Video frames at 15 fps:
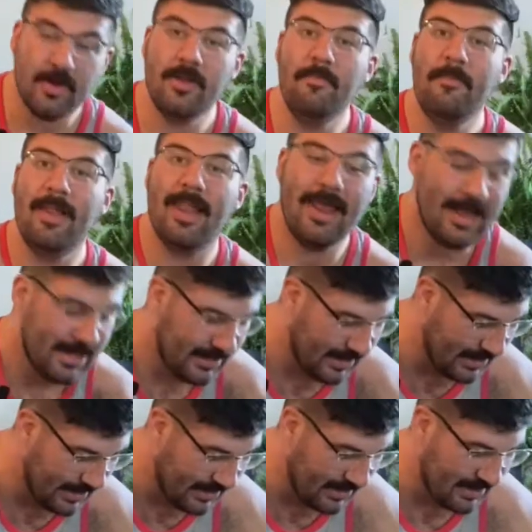a
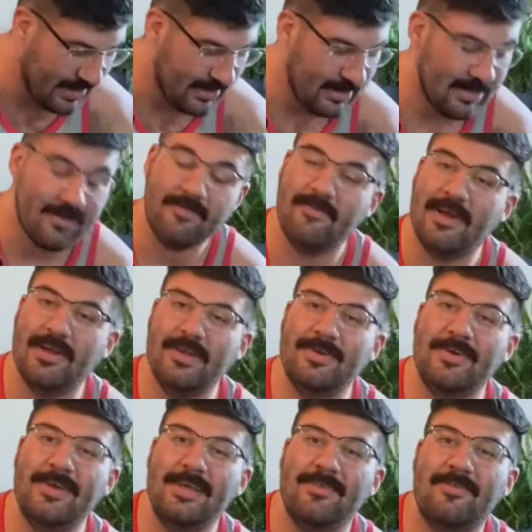blanket, and it's very
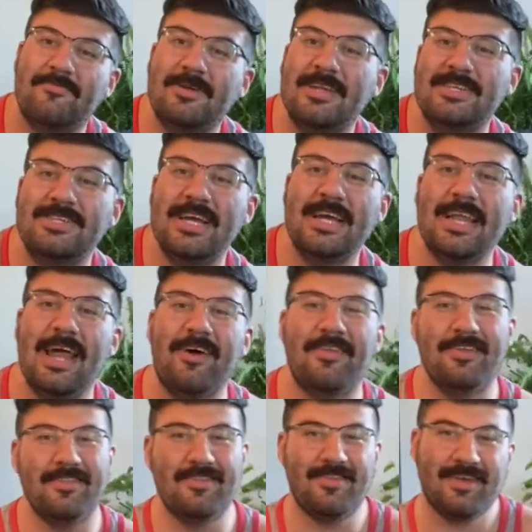dirty, so I'm gonna shake it out
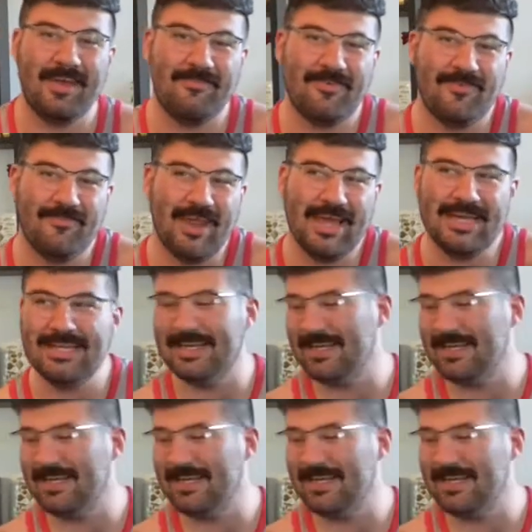under the cover of night.